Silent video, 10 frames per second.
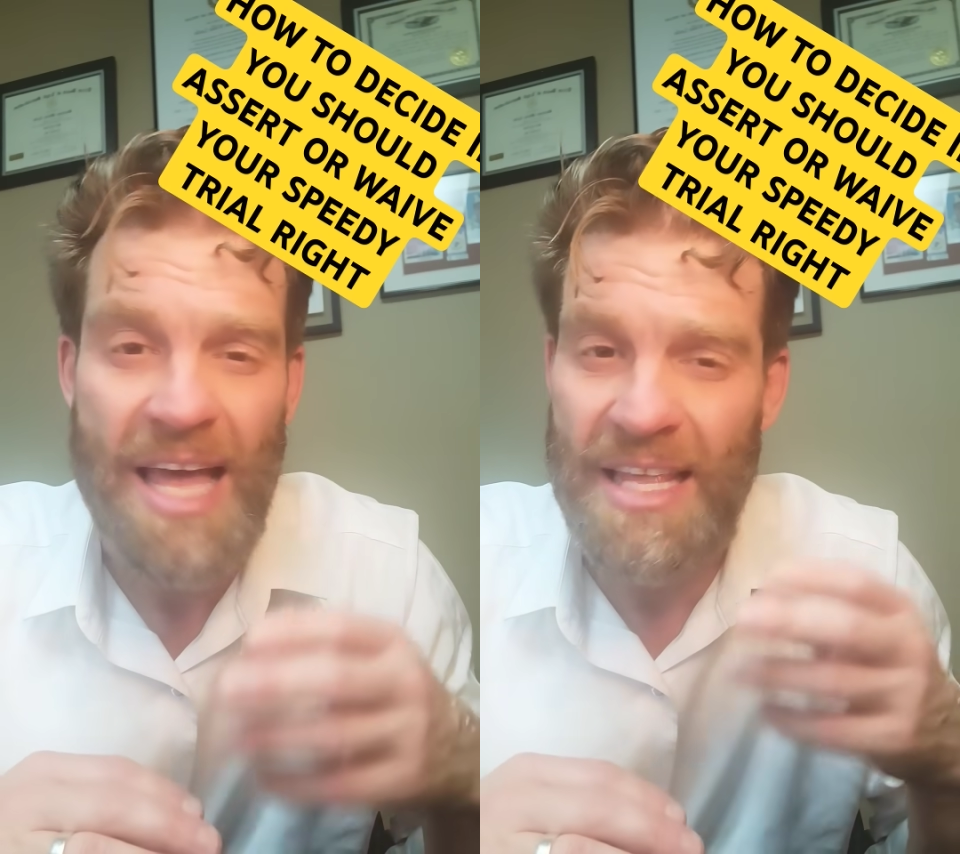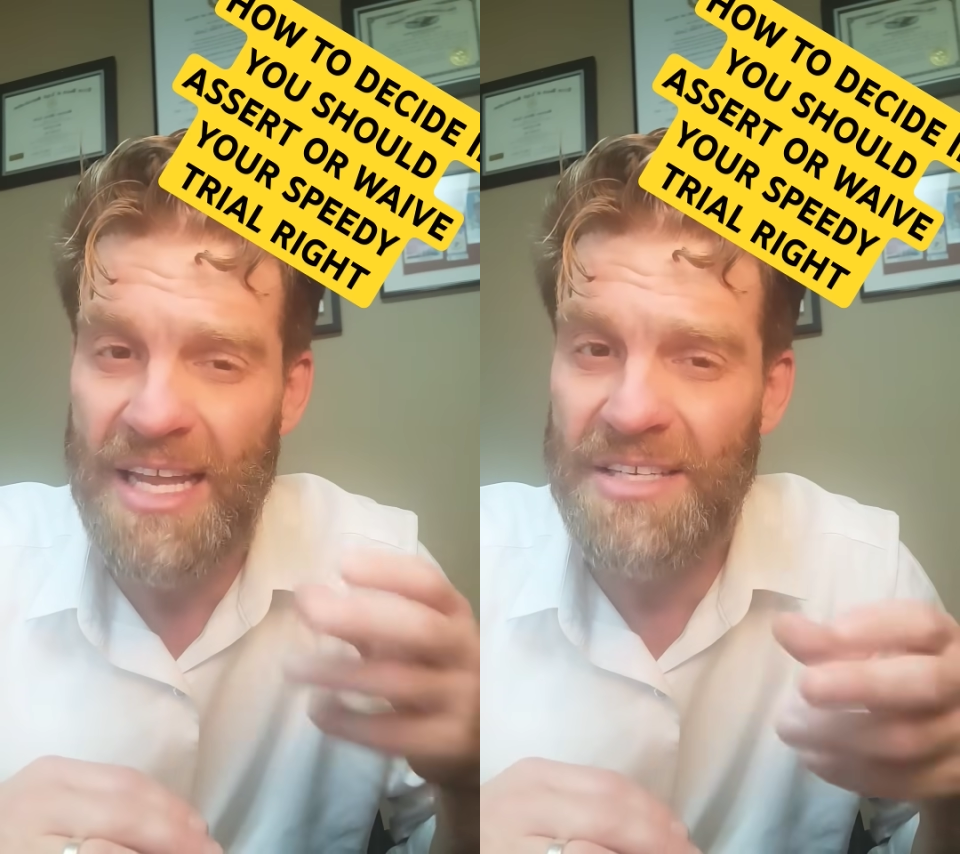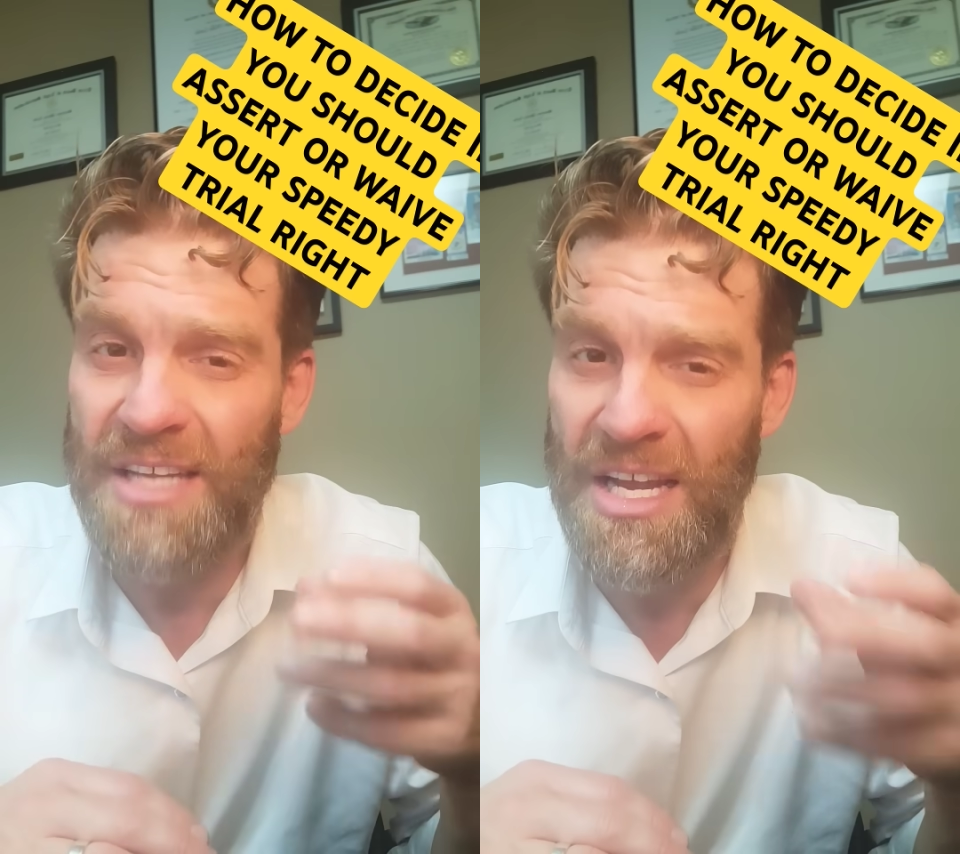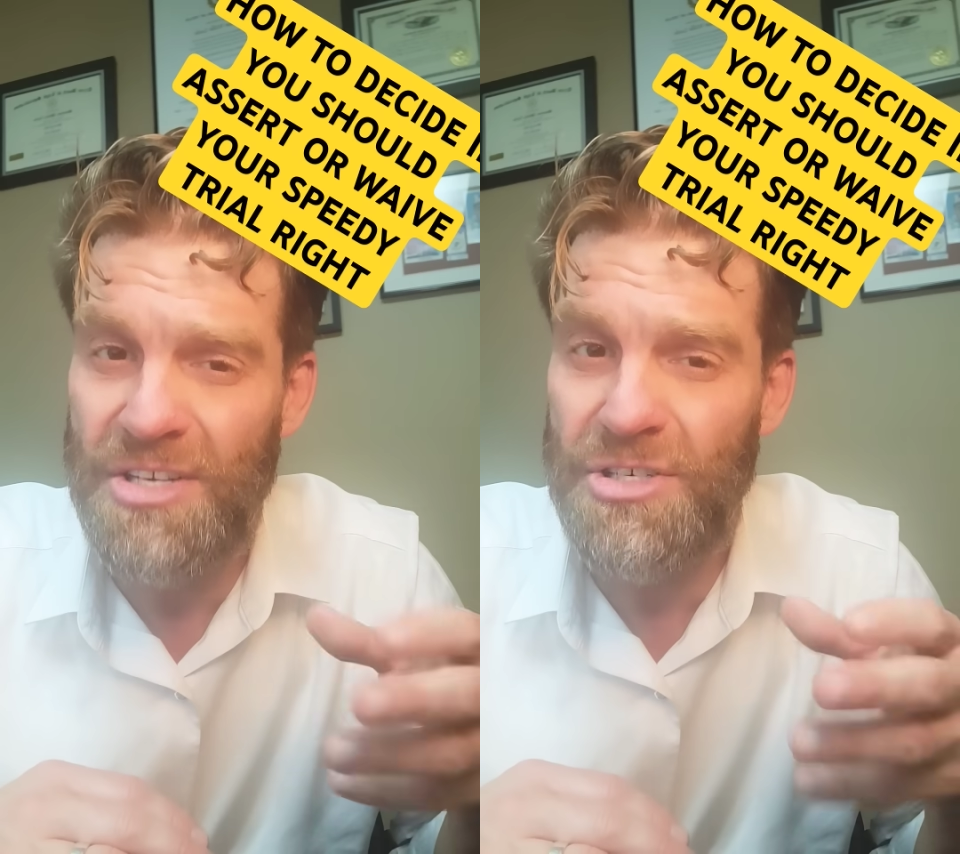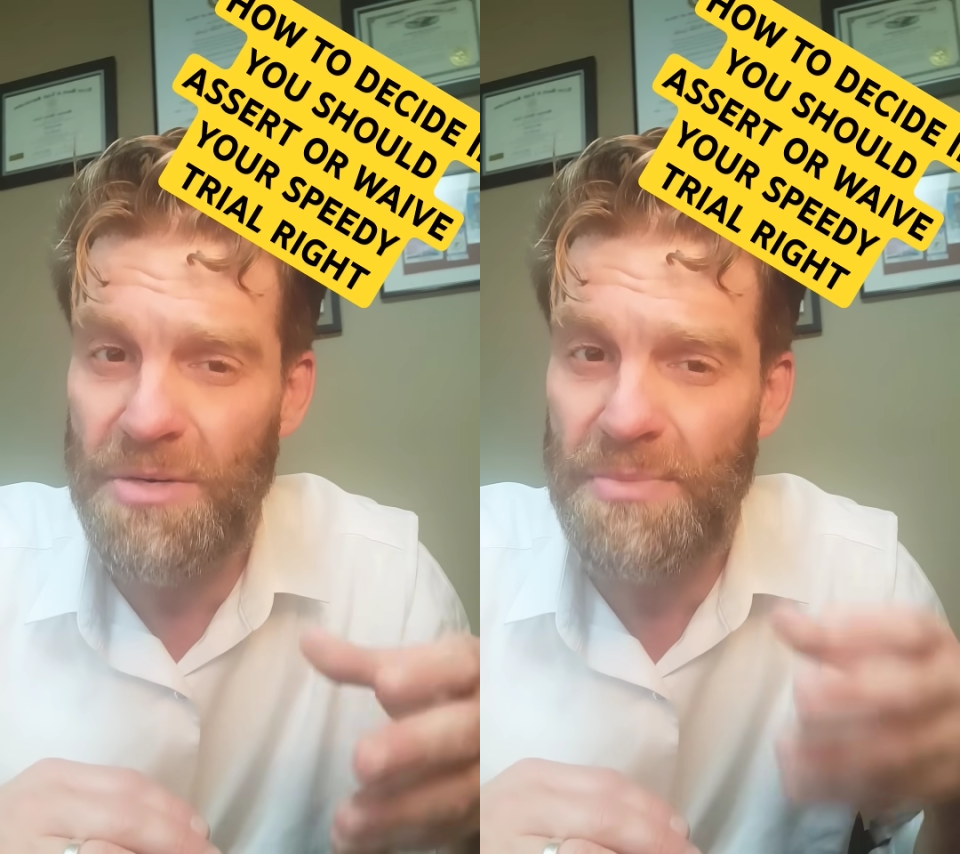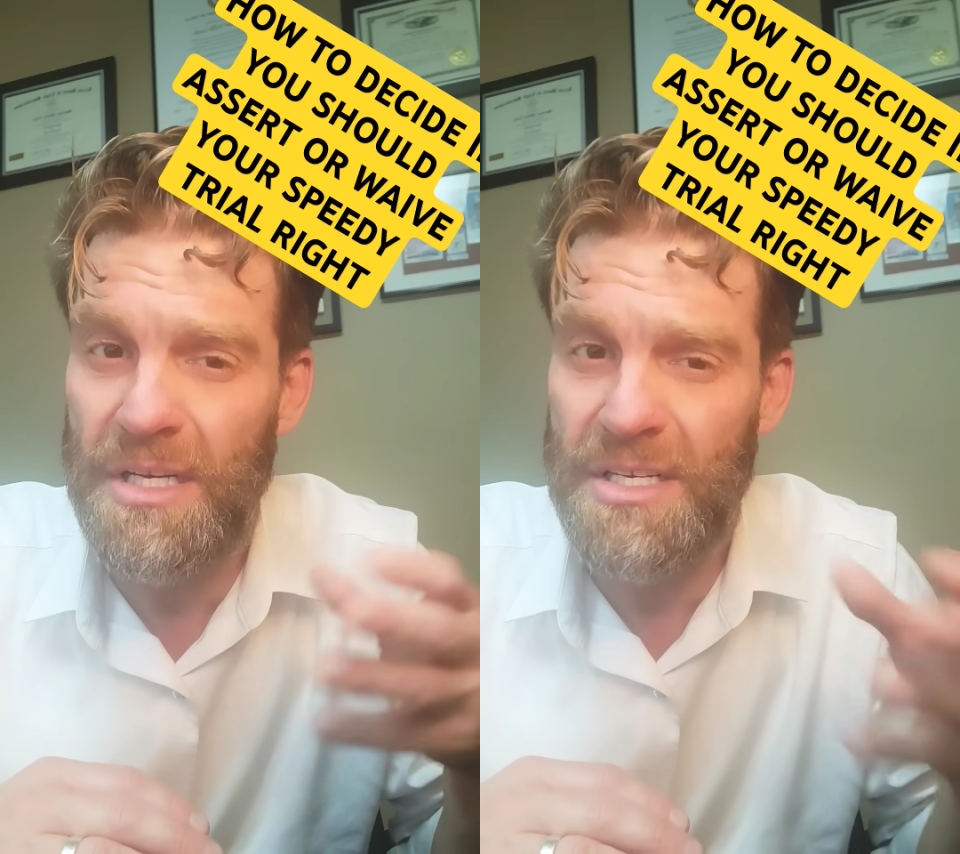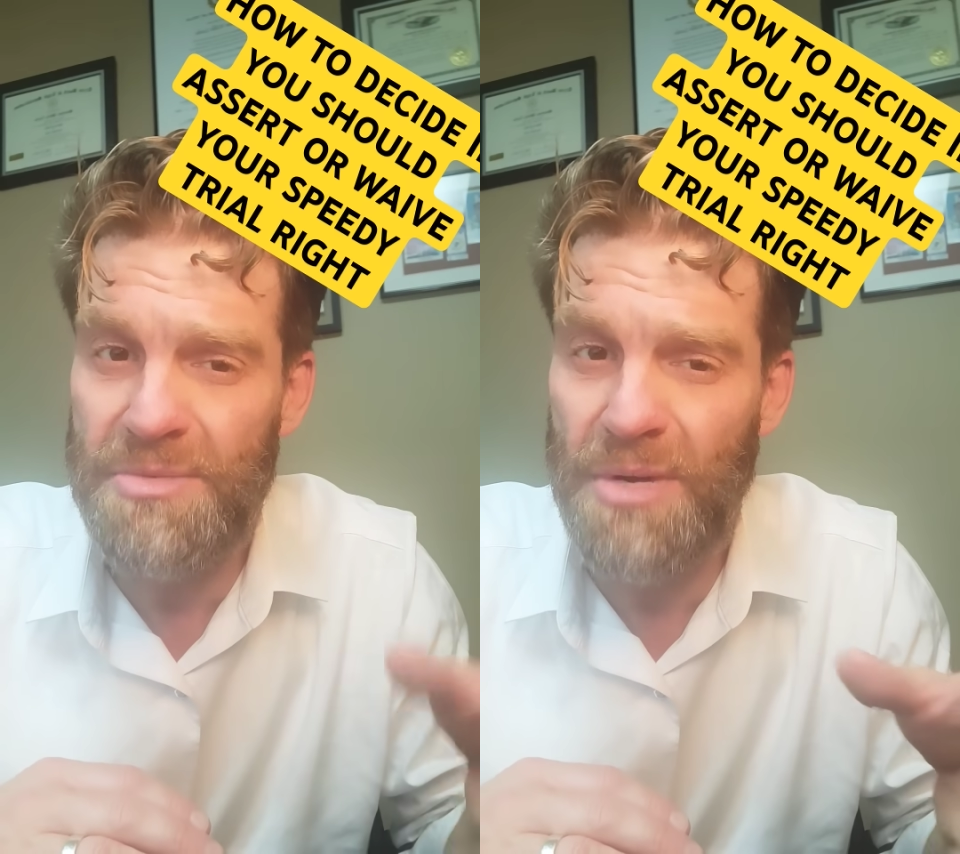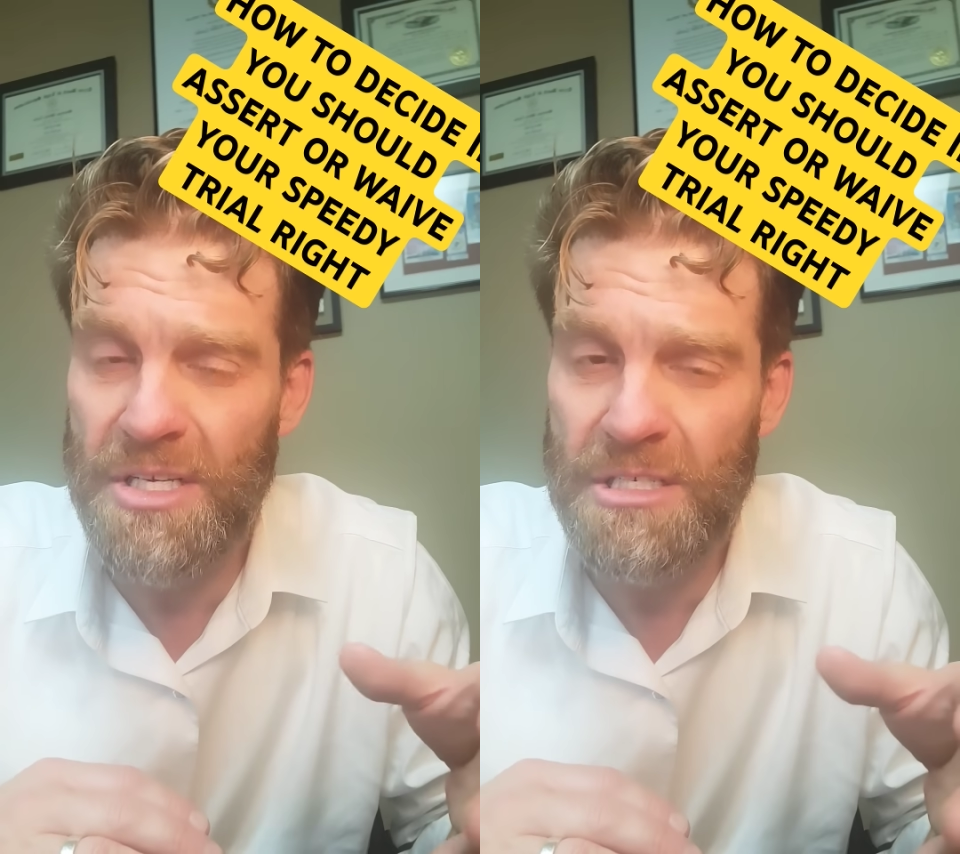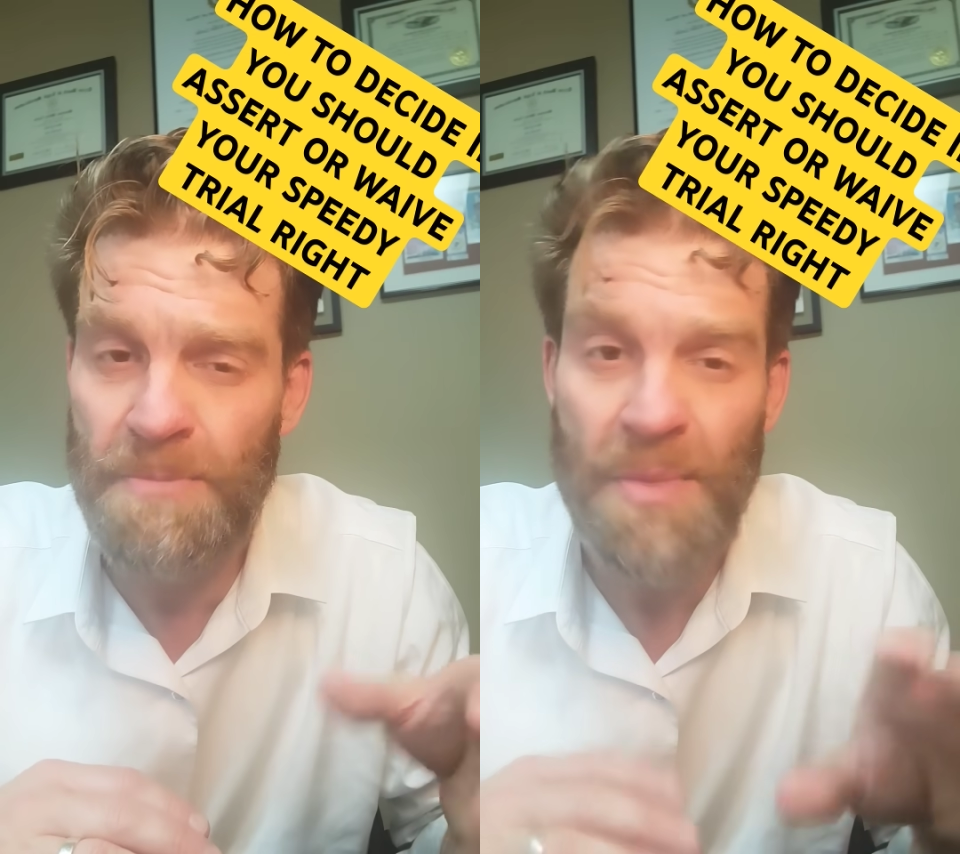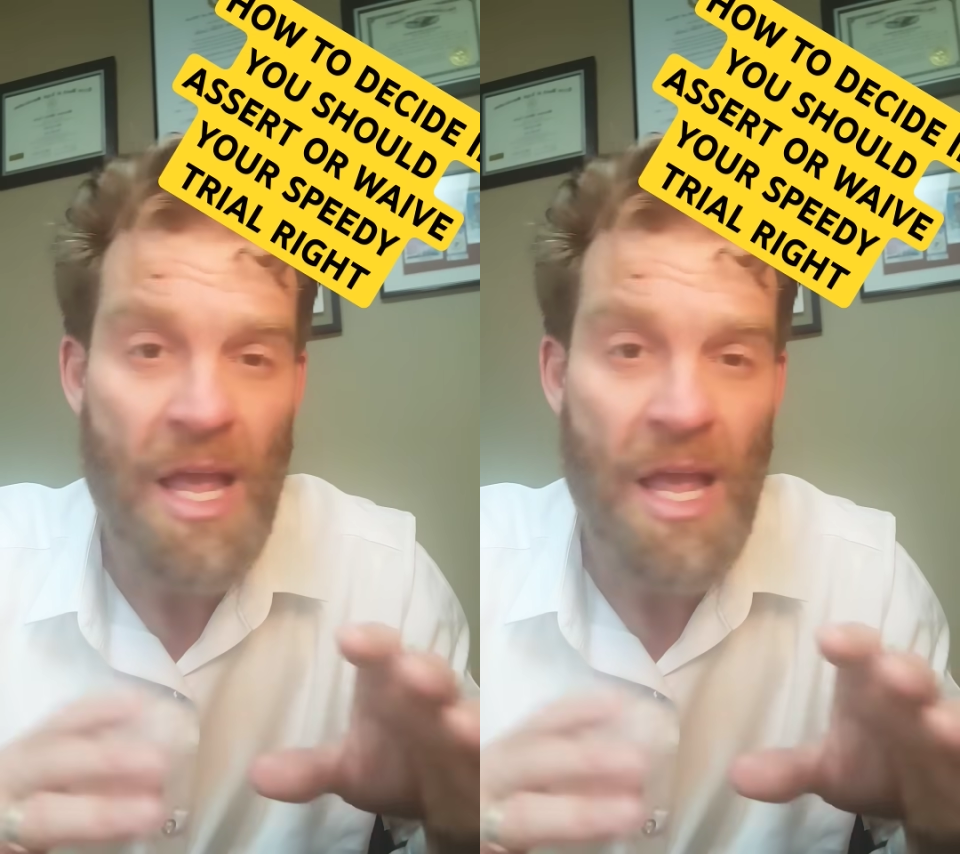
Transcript: and that his case should be dismissed.